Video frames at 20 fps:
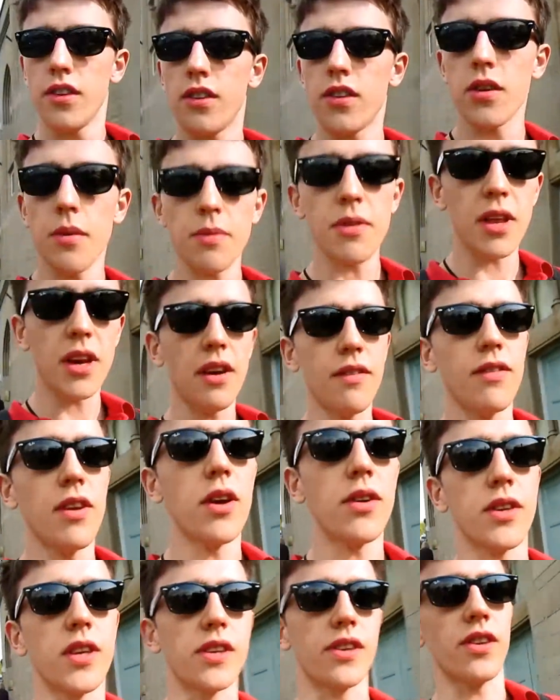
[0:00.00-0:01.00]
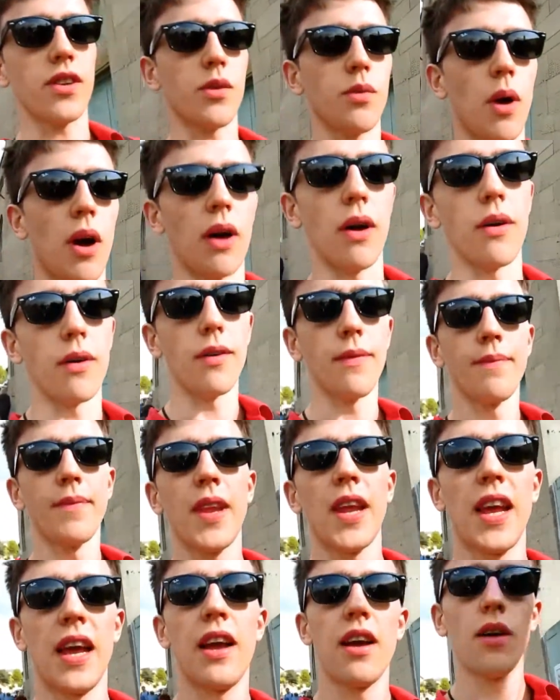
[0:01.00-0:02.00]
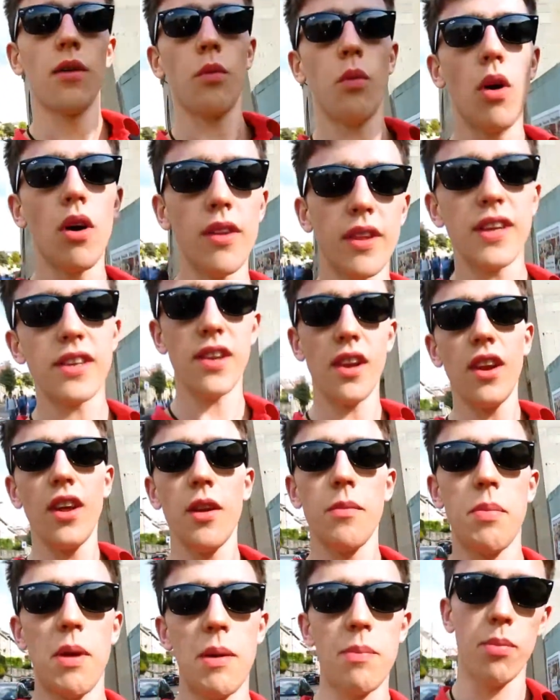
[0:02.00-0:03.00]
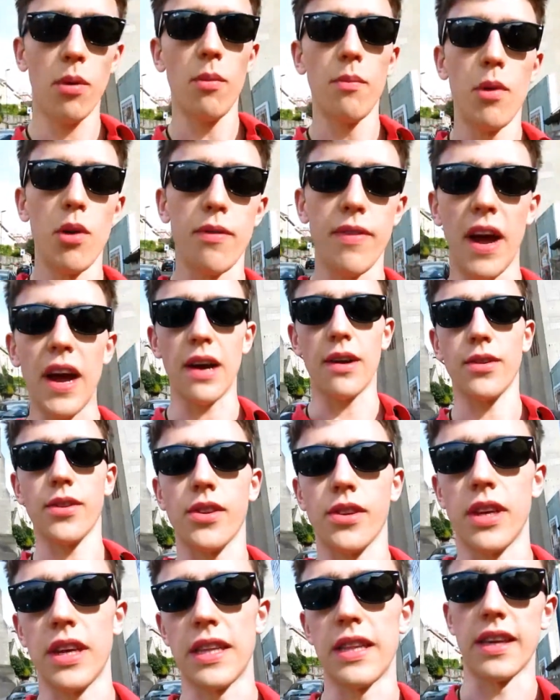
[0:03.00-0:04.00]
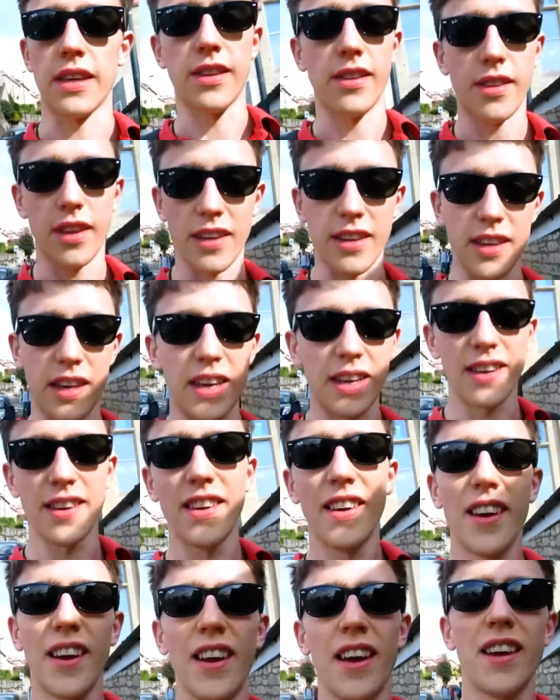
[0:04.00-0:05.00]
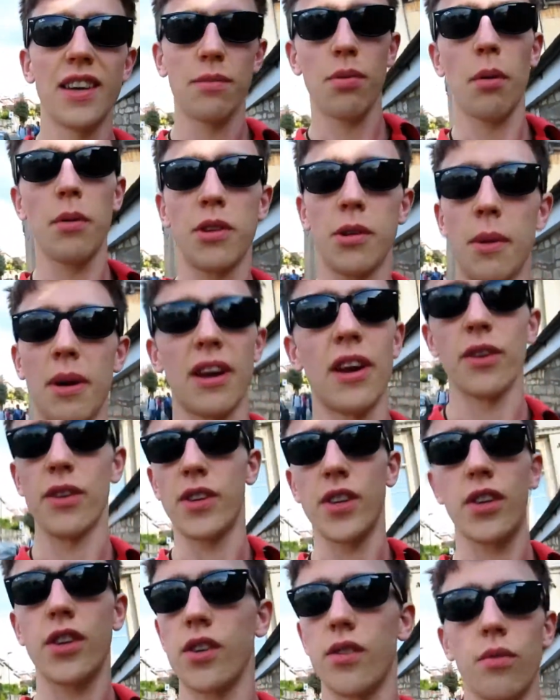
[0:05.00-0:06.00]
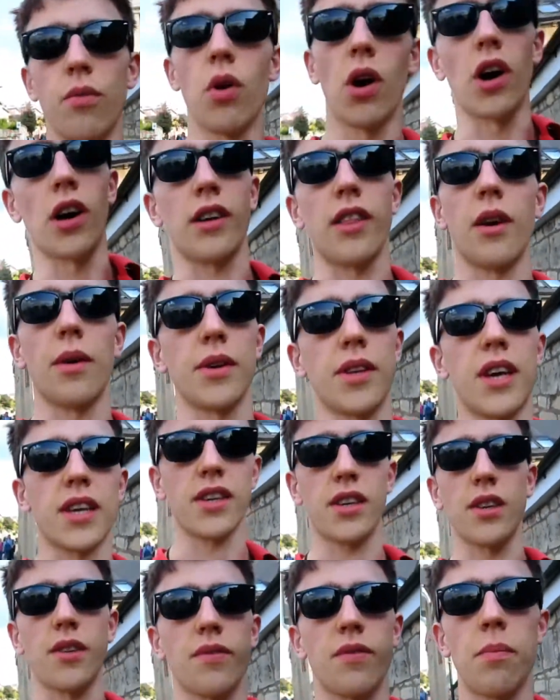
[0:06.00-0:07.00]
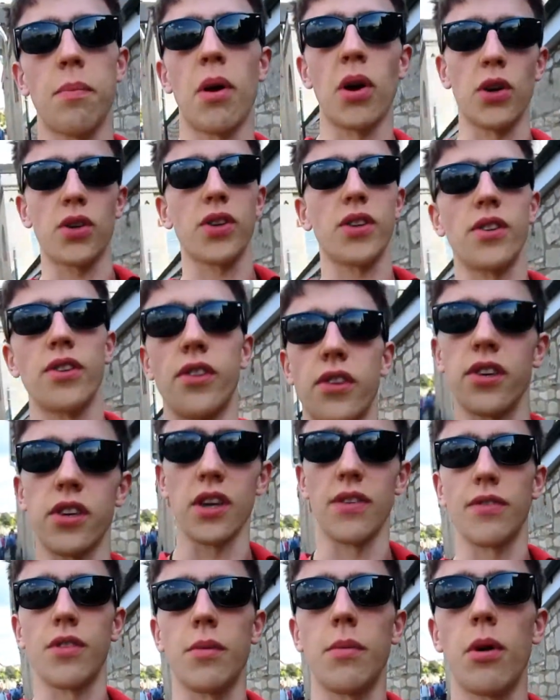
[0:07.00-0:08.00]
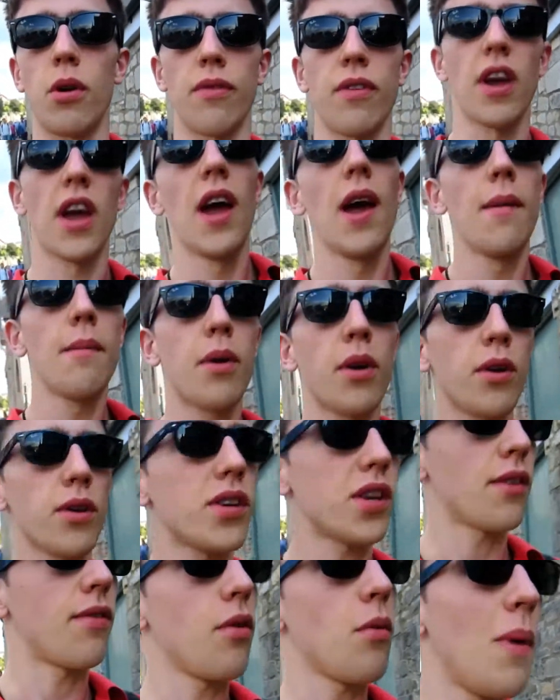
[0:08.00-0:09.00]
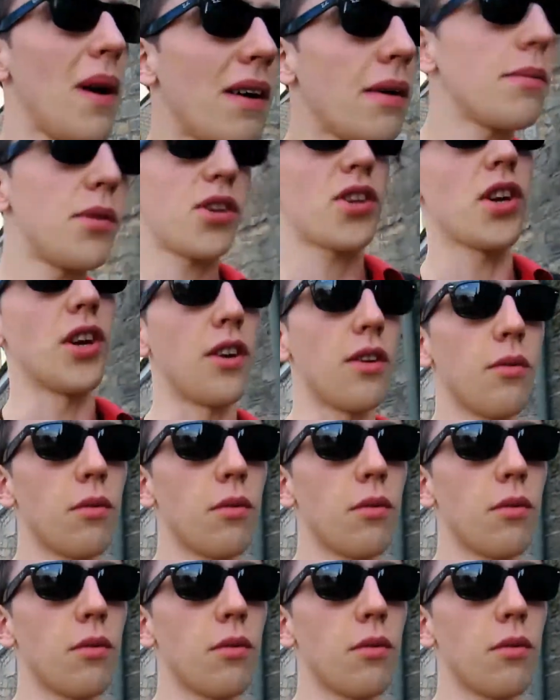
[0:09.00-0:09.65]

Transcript: Something I've noticed as well. One, there's a lot of people move house in this city. It's probably something I noticed because of work. They always ask us for boxes and stuff to move. But also, from where I'm stood,